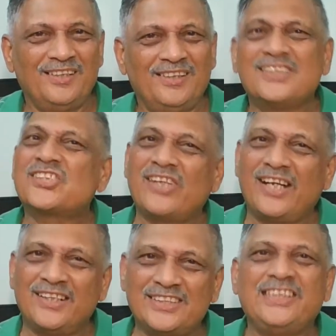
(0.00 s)
Let's try
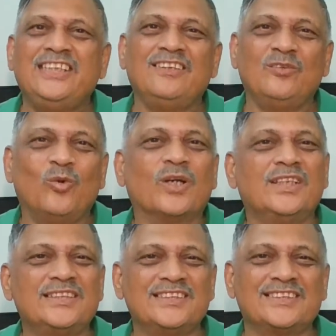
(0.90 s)
and see what
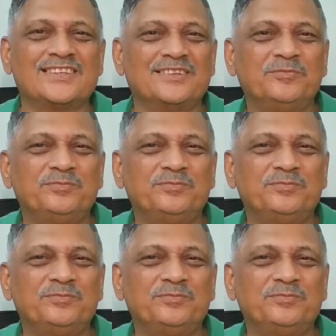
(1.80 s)
this is.